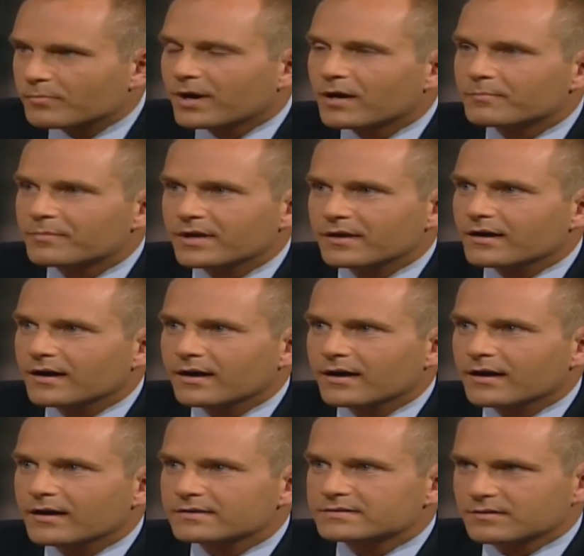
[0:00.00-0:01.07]
puppet,
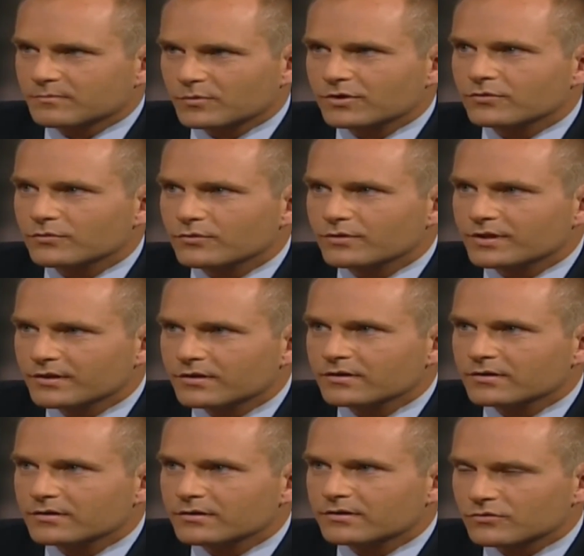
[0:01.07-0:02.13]
someone who he
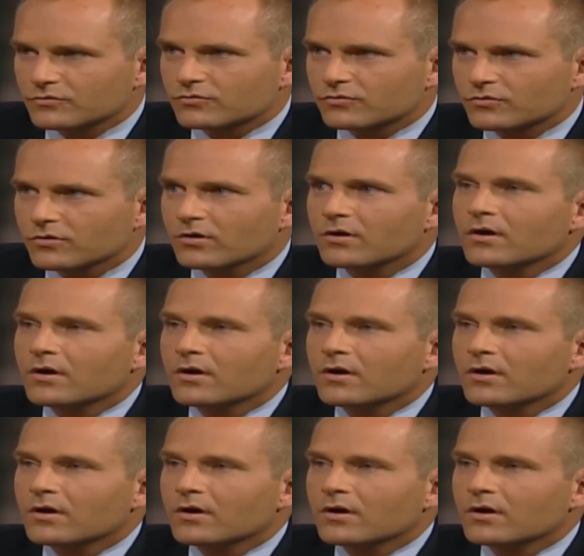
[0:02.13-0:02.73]
can control.